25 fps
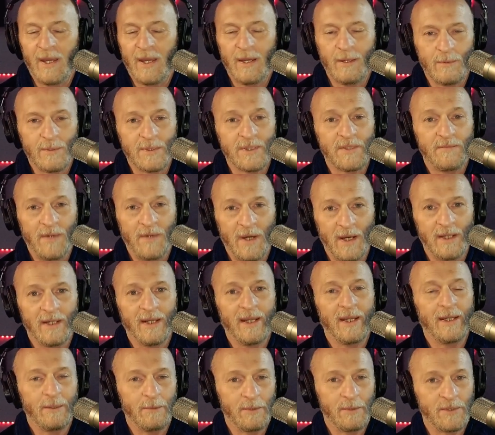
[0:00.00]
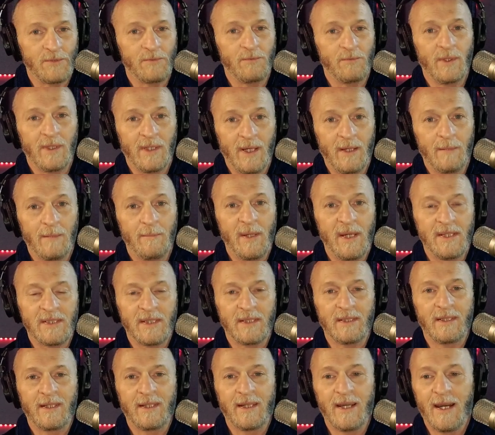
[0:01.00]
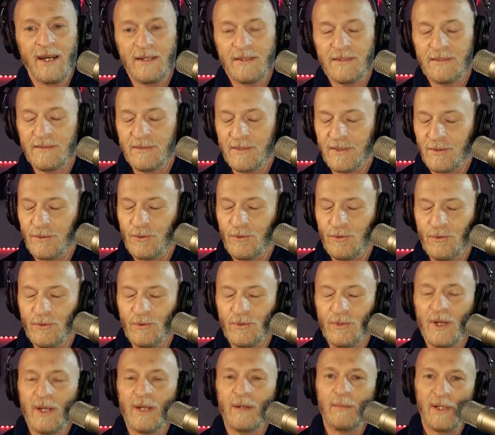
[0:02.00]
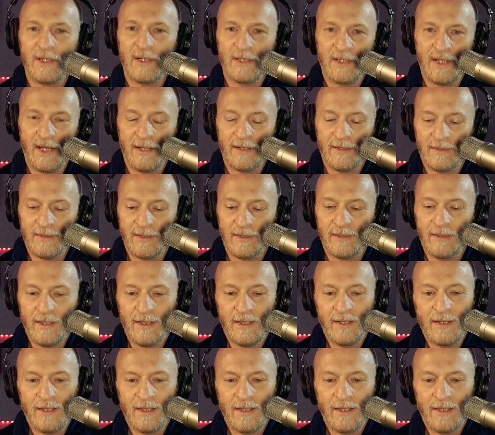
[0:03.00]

it was fun, and it was really amazing. The guy is incredibly talented.